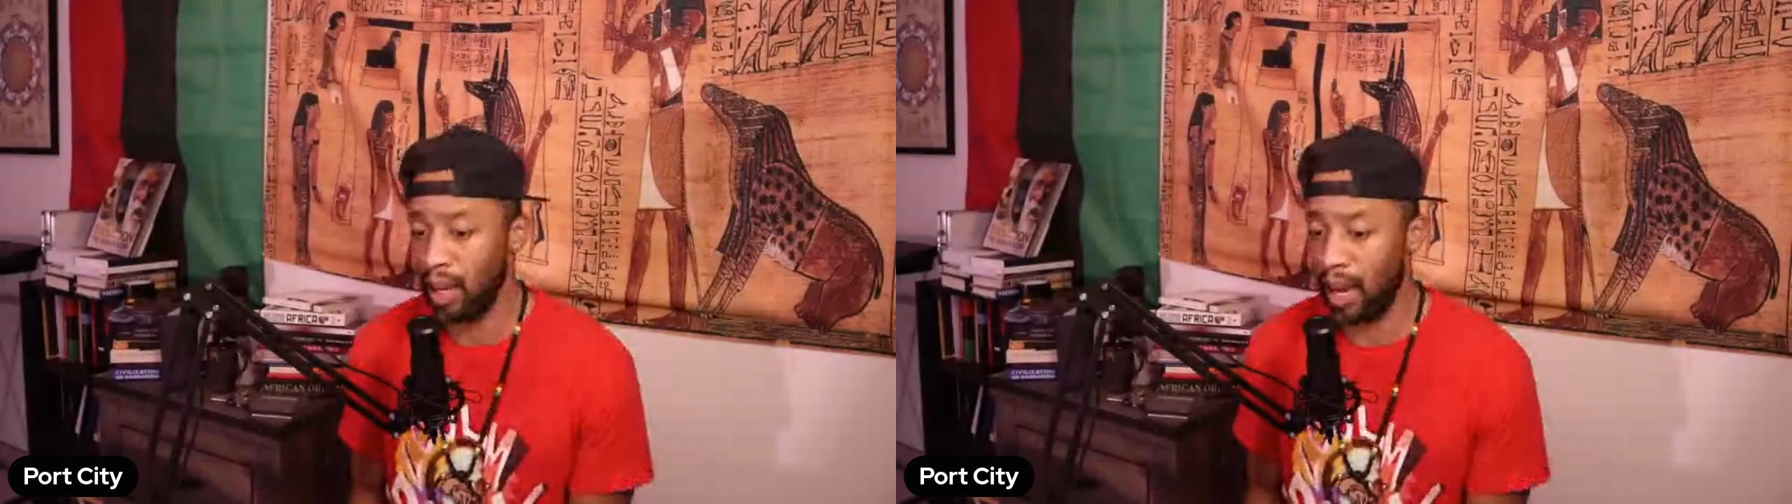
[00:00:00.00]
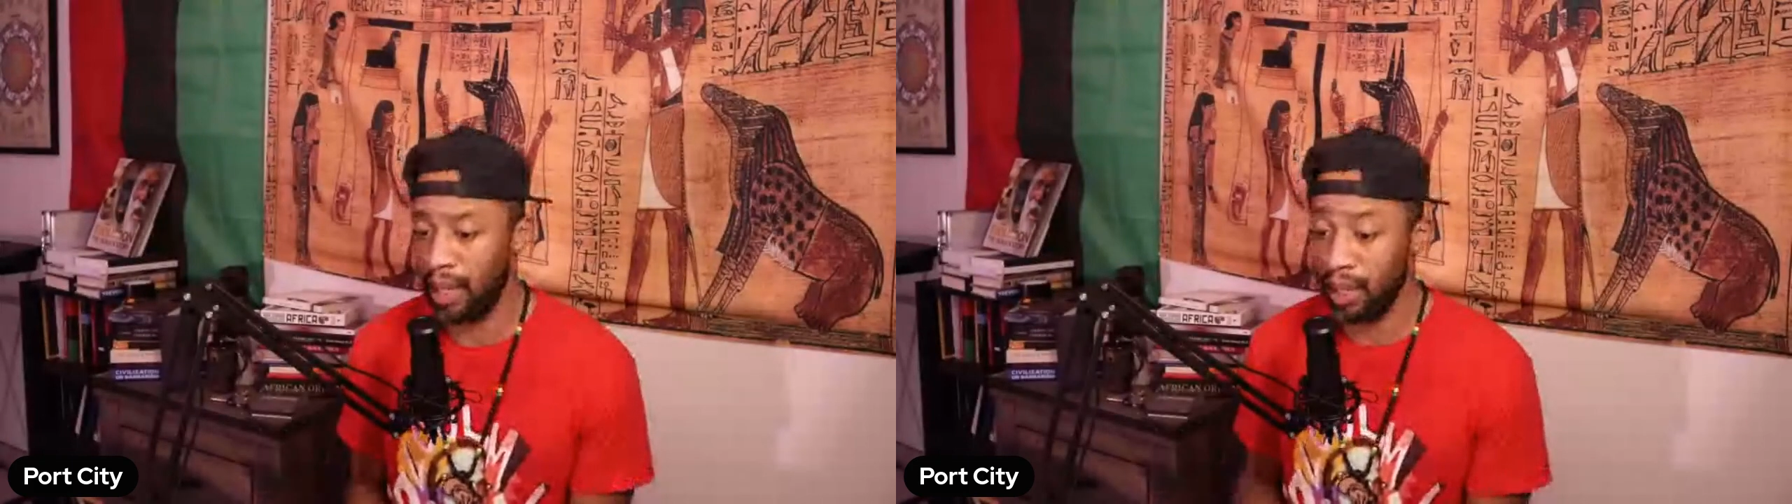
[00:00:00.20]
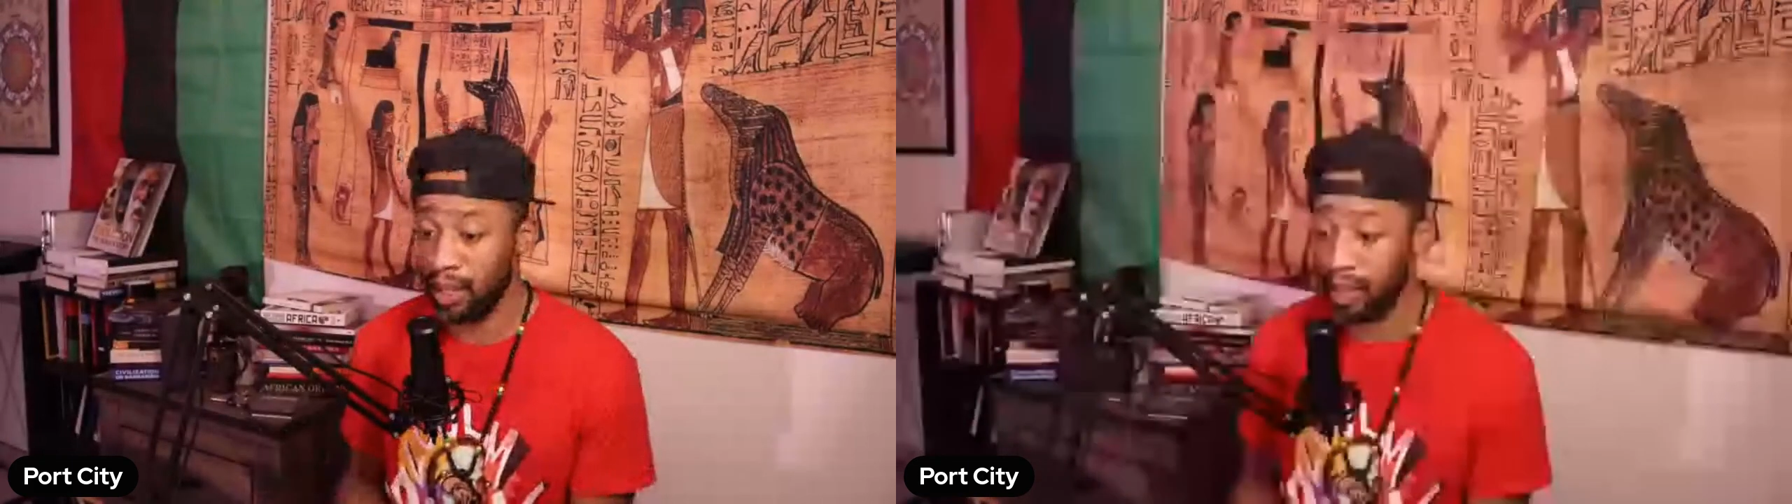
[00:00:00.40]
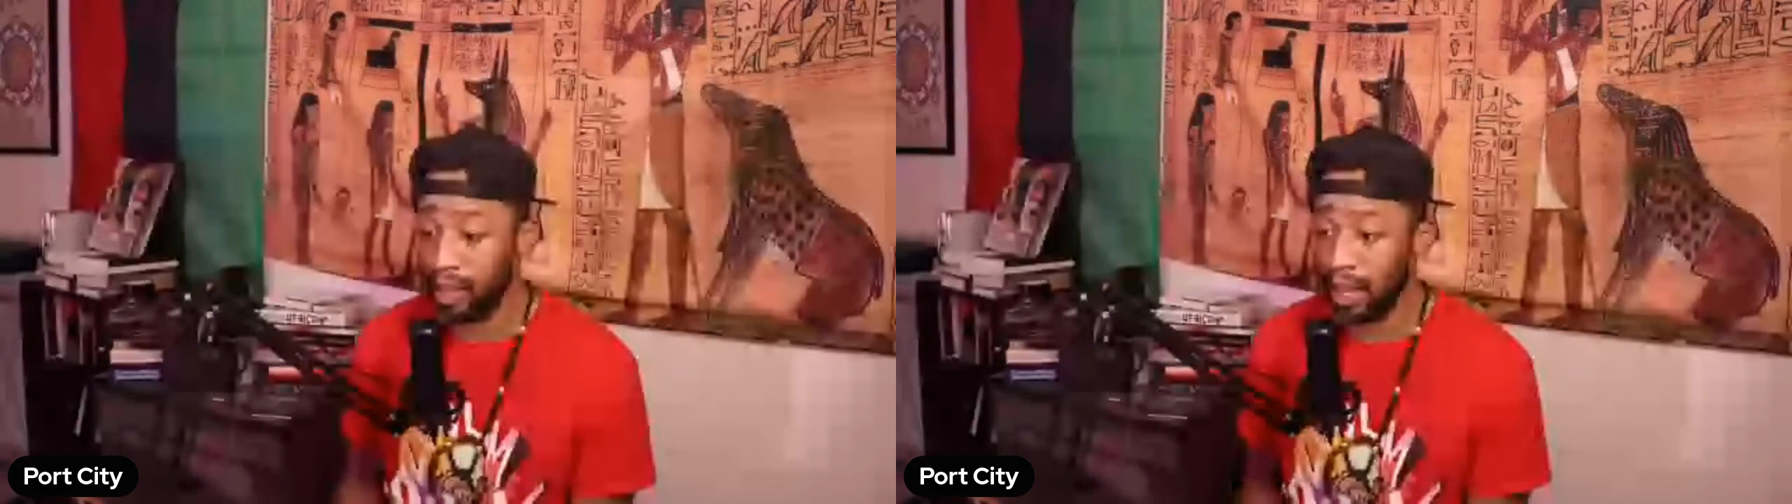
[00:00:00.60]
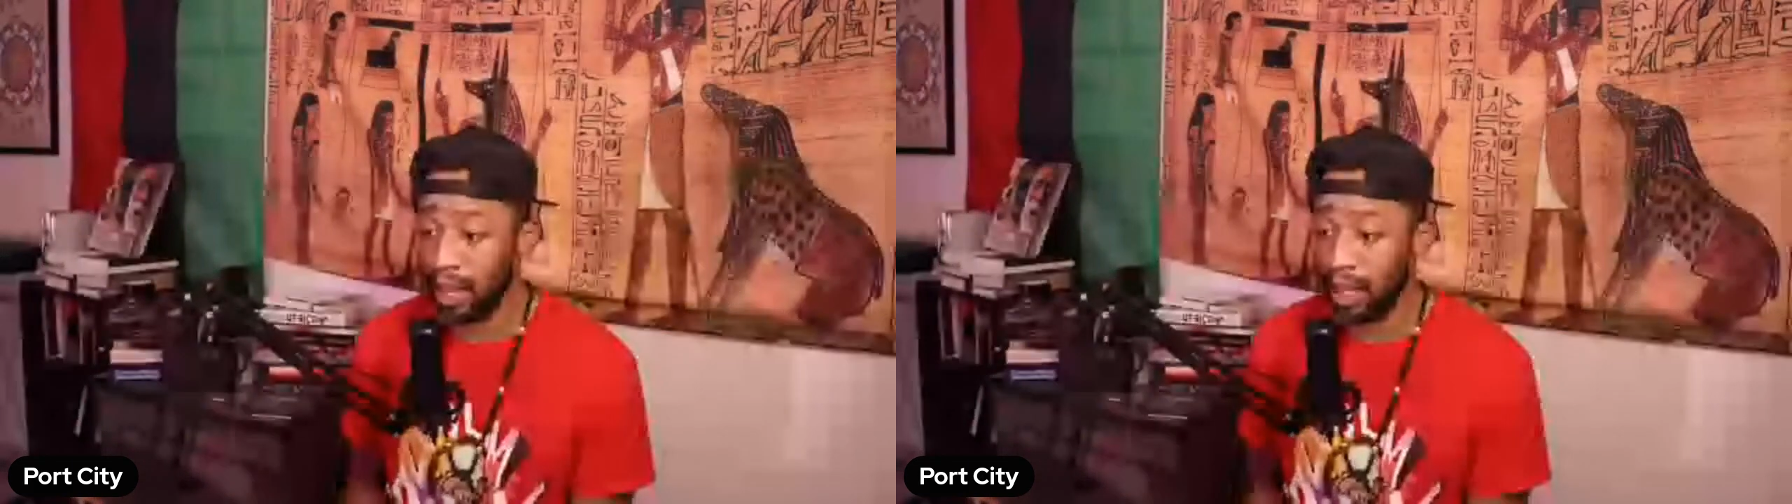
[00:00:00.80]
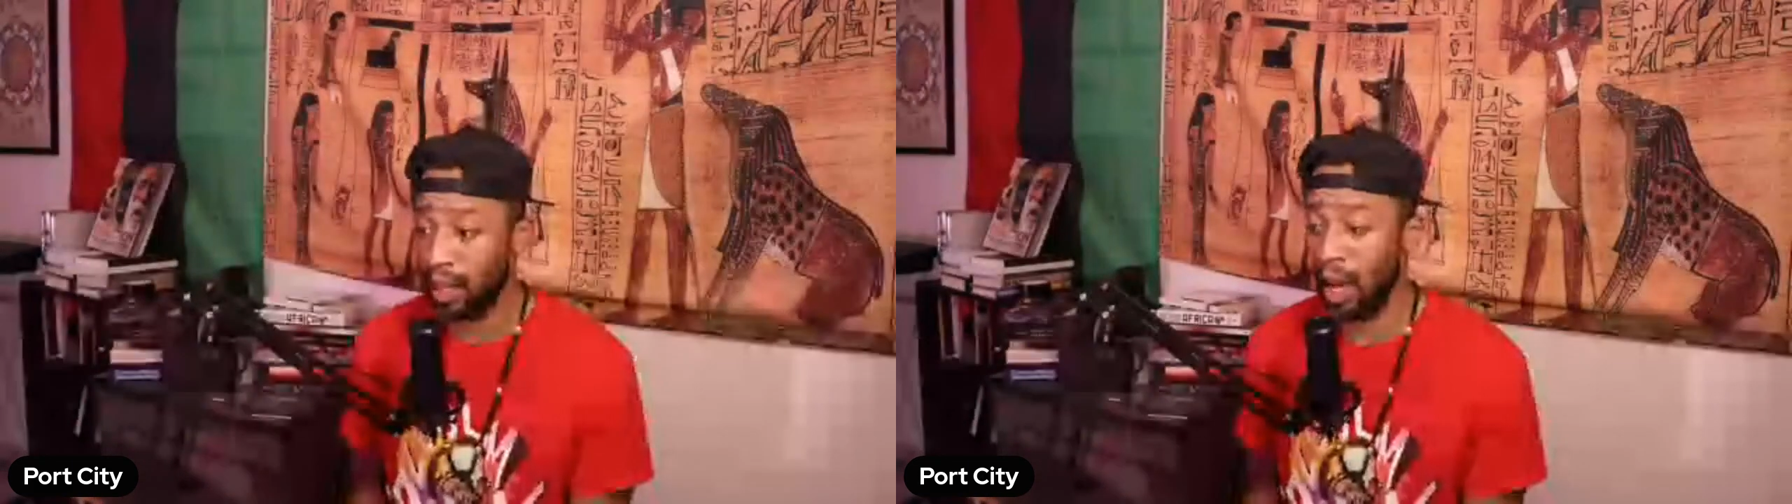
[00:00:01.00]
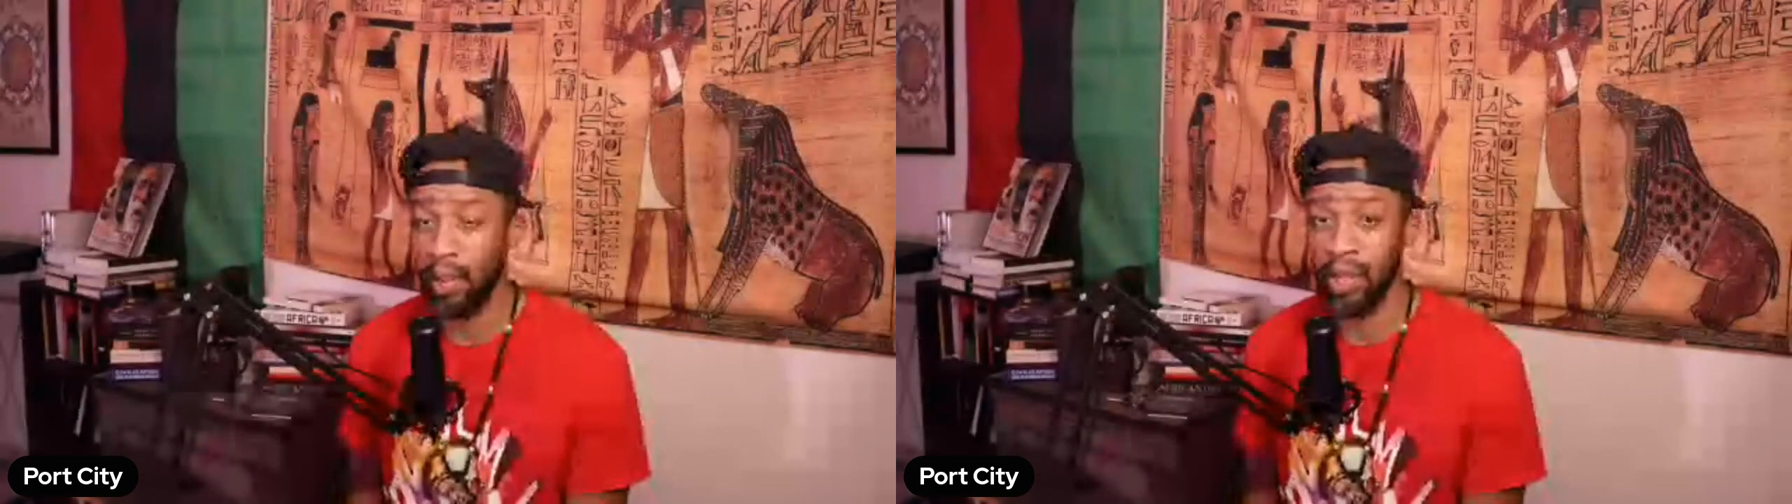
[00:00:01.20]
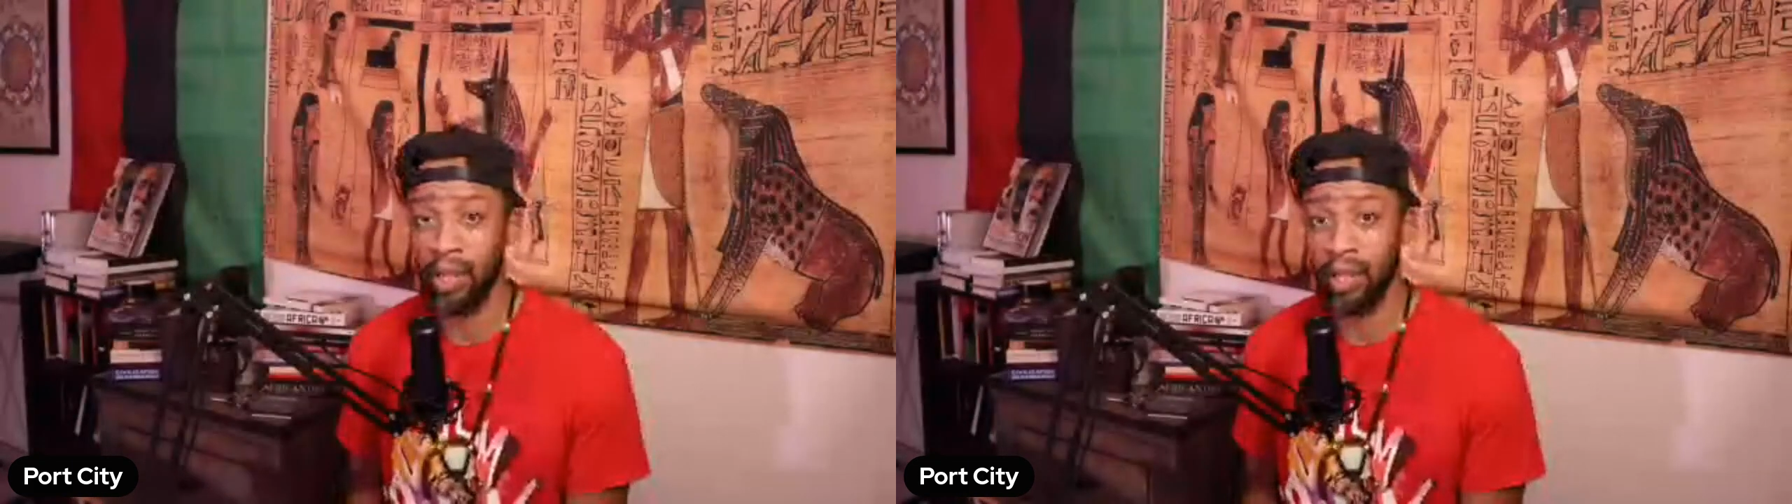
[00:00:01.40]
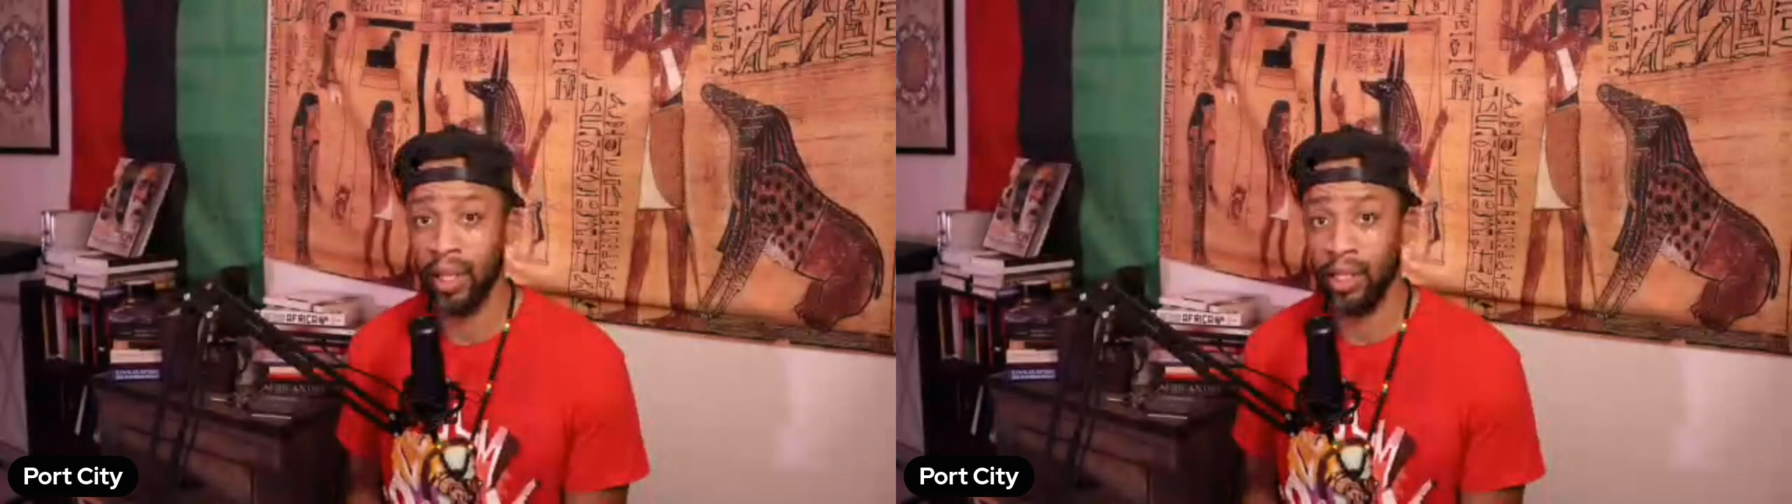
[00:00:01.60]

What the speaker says: I did see that in the comments just to